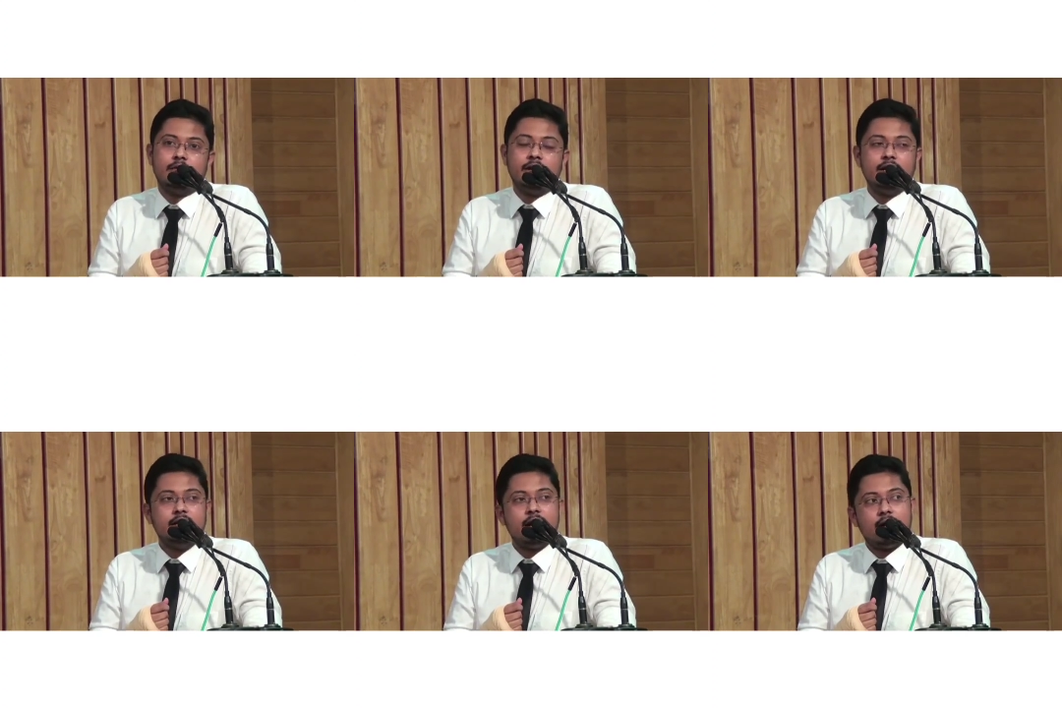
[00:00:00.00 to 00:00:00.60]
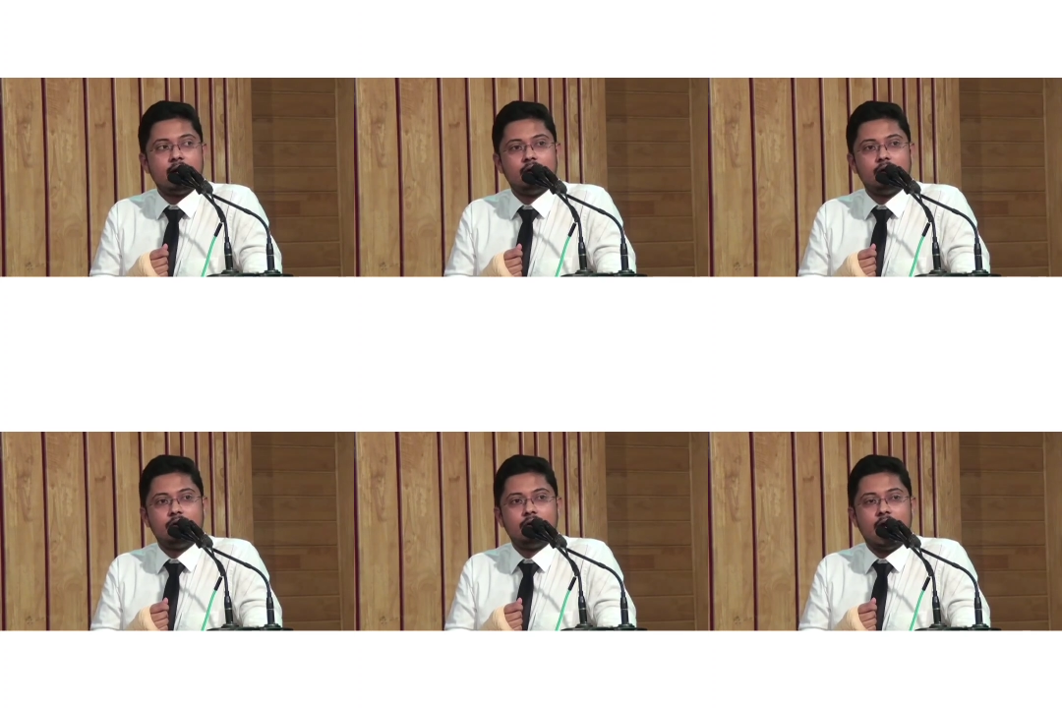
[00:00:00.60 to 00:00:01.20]
But India,
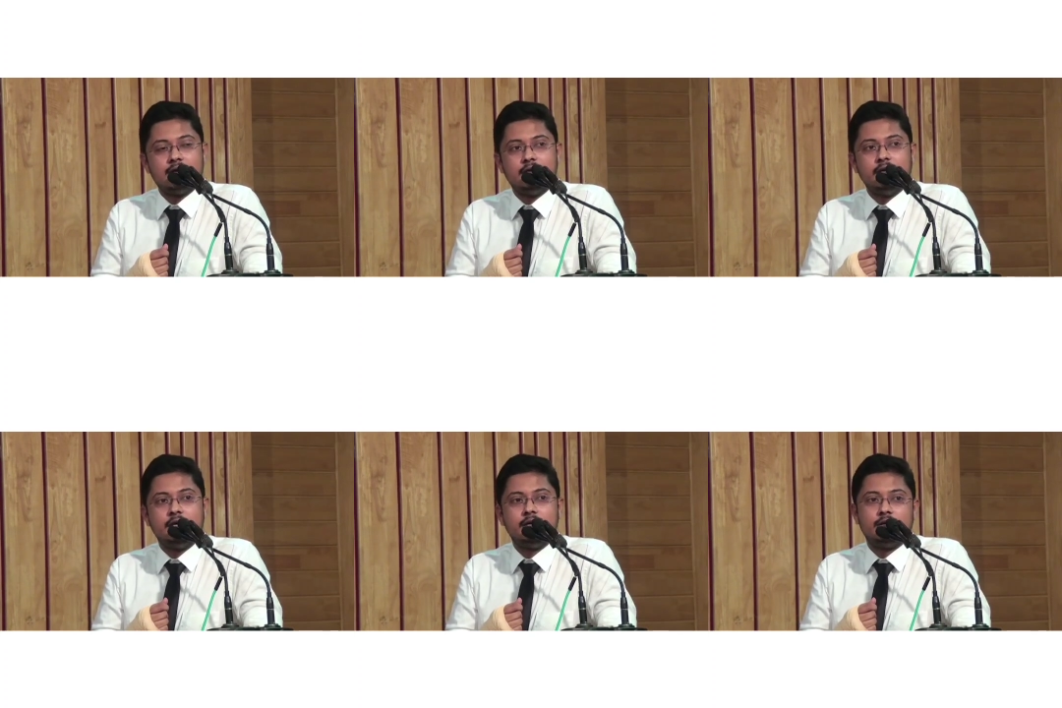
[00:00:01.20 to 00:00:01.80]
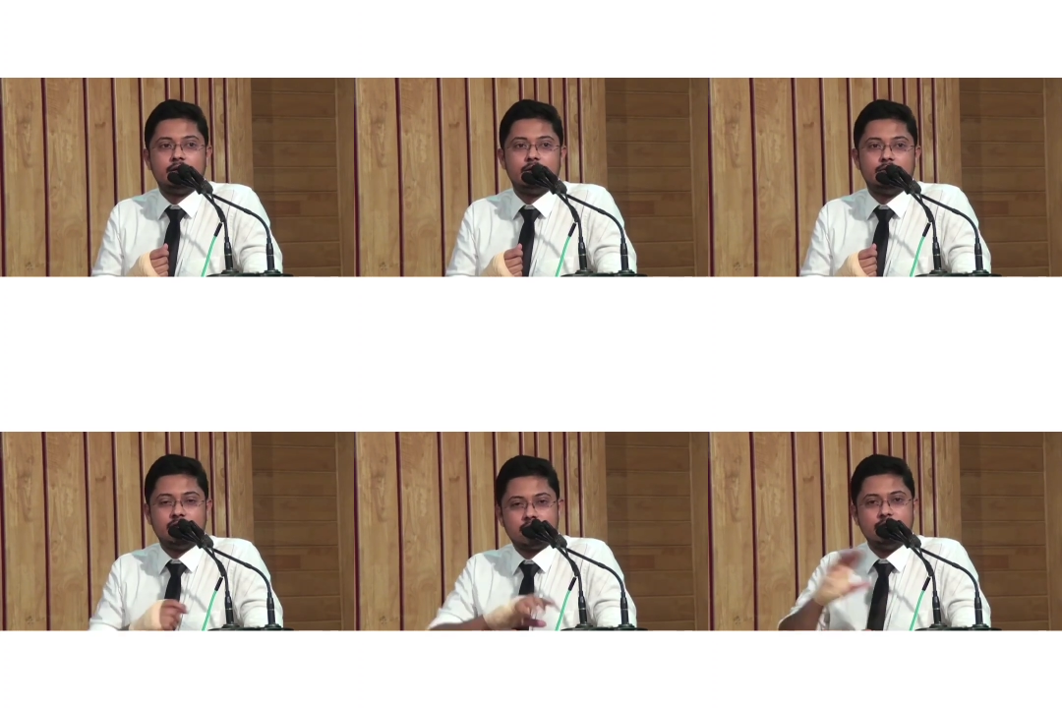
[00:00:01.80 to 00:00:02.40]
largely
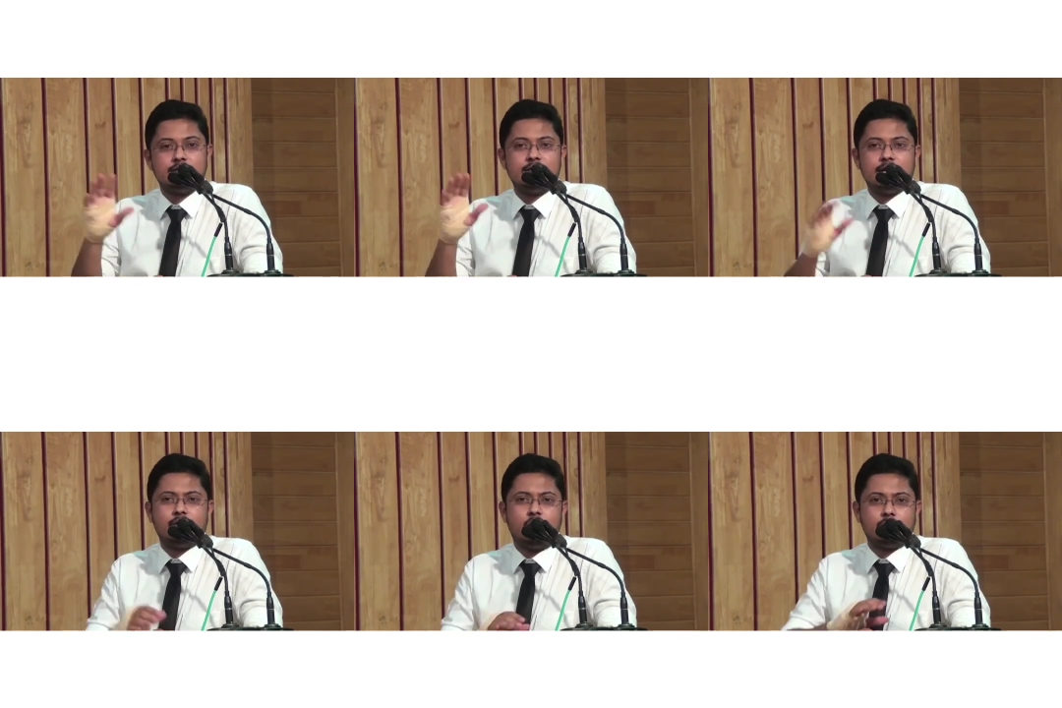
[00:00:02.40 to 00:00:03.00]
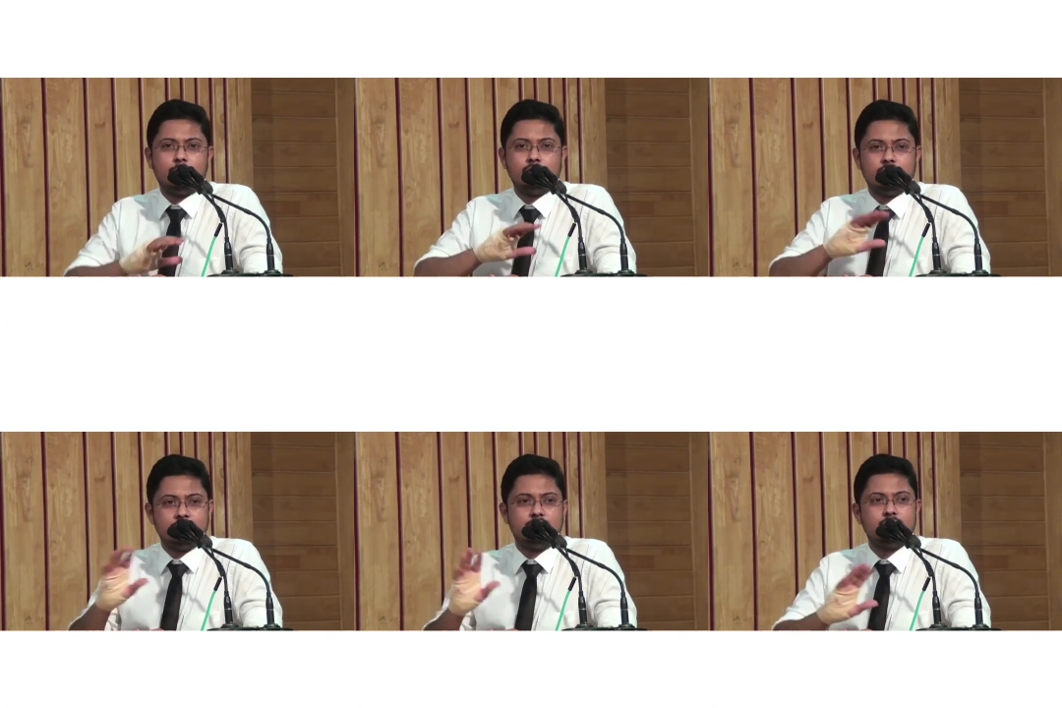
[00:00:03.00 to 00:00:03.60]
with the culture that I talked
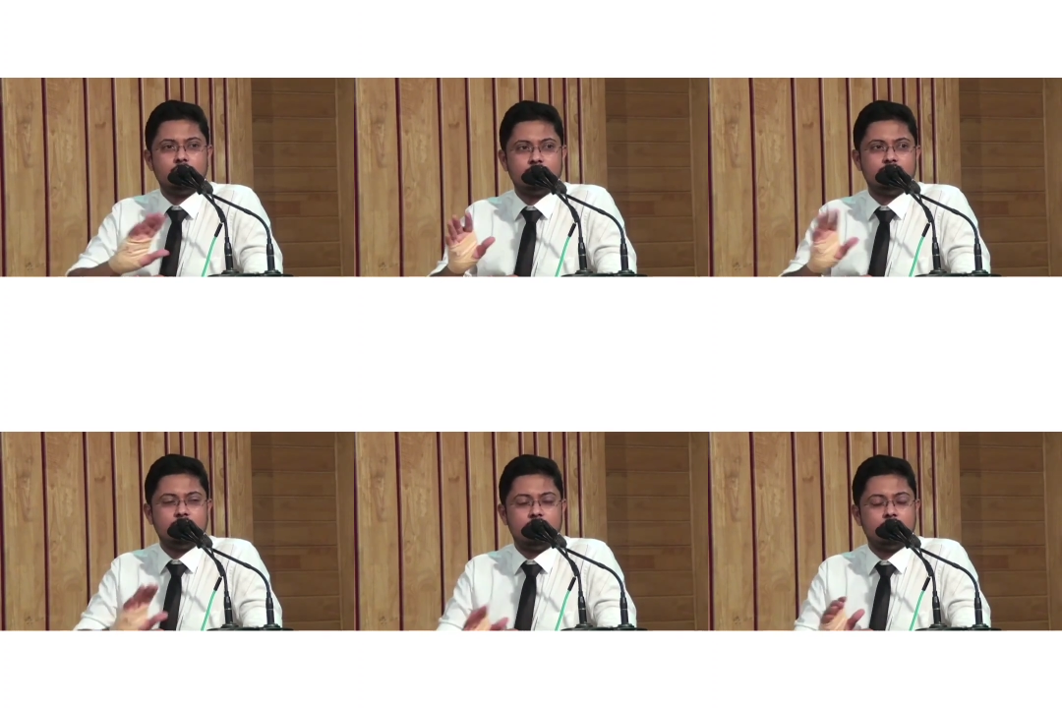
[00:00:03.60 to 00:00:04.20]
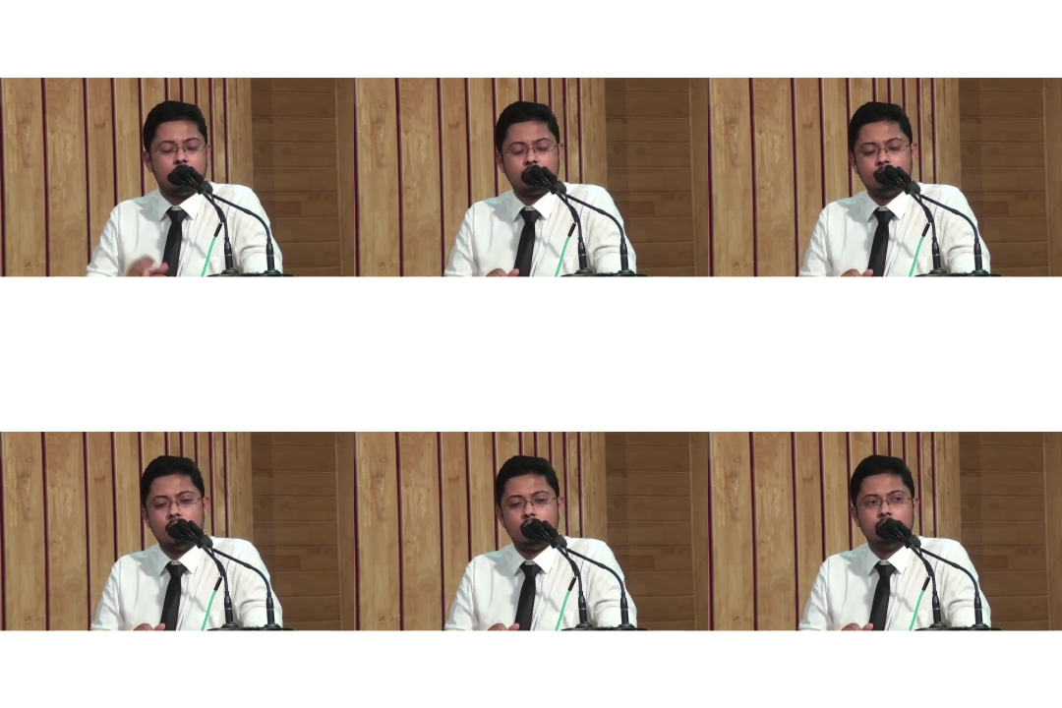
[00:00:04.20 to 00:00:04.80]
about, the history, geography that I
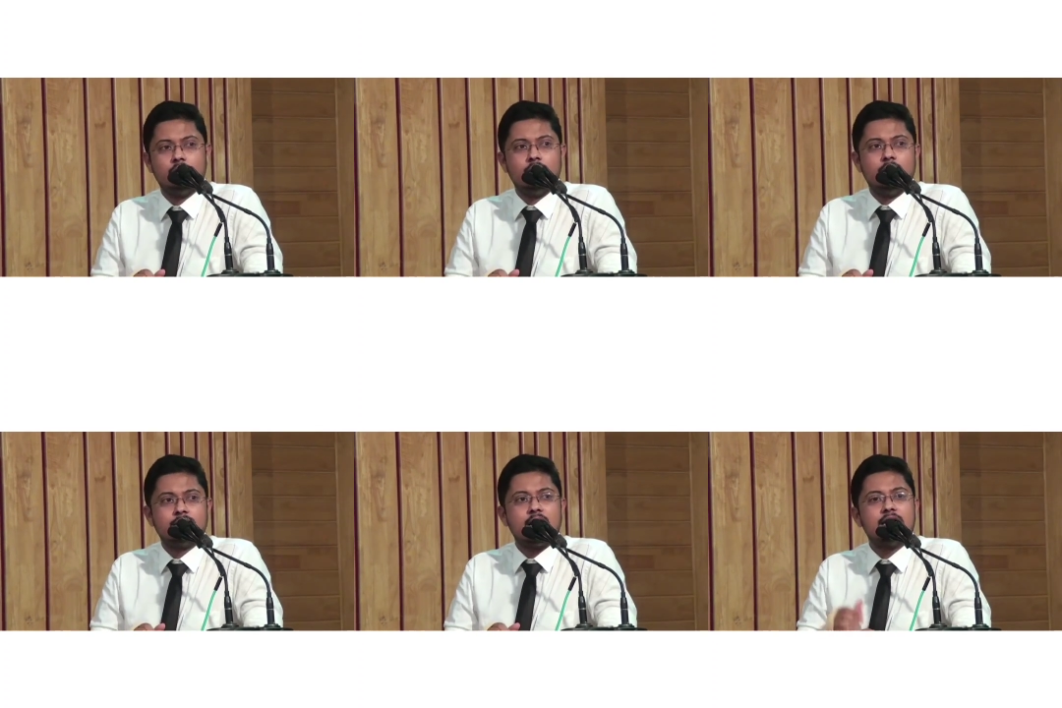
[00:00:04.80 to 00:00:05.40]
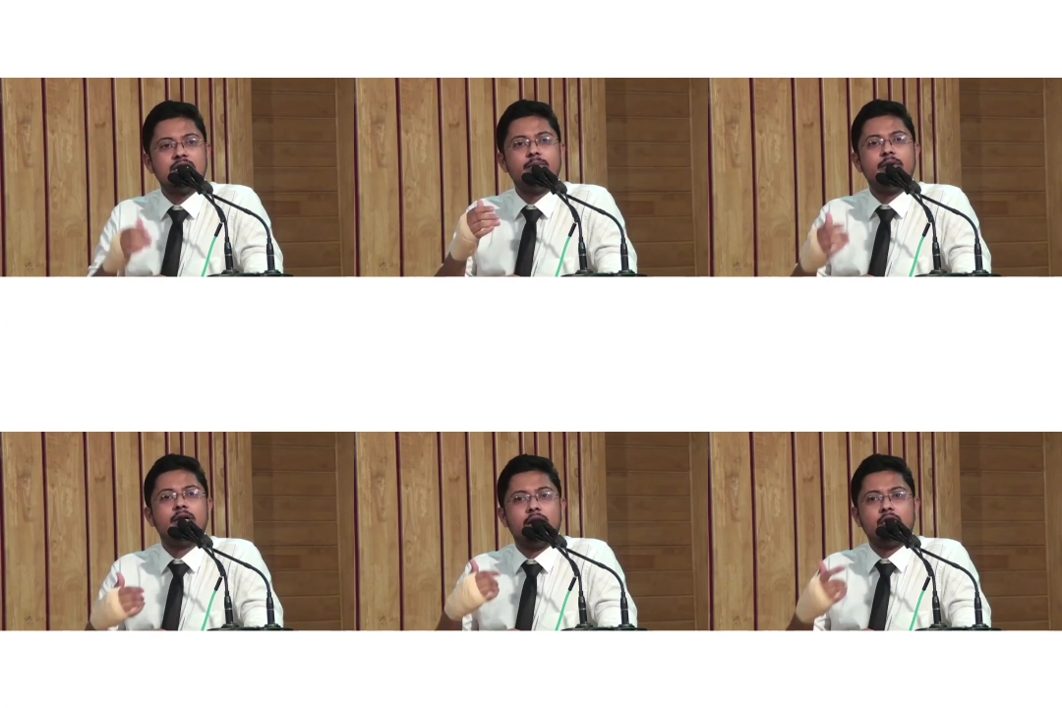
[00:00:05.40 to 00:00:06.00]
talked about, is largely
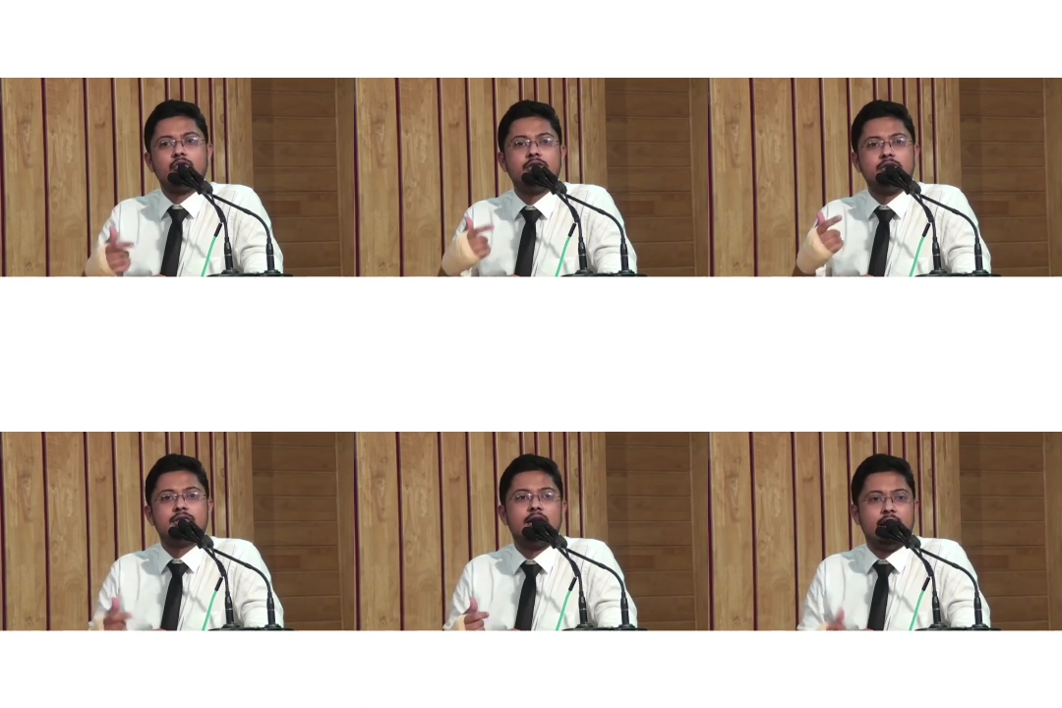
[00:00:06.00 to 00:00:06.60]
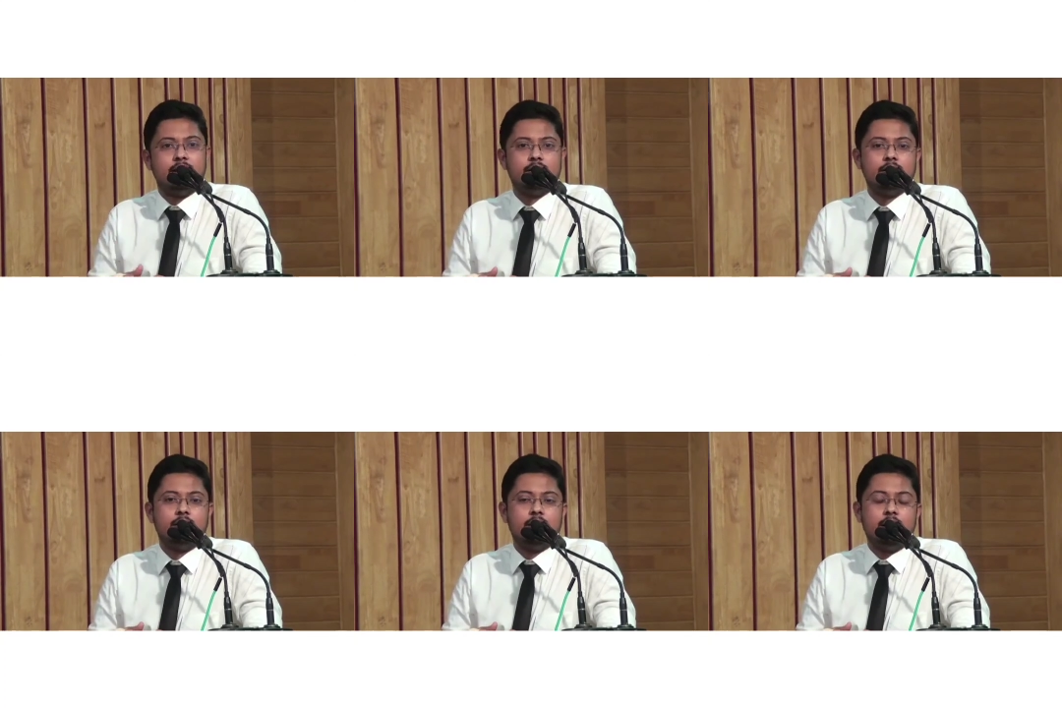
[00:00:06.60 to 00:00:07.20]
been a heterogeneous land.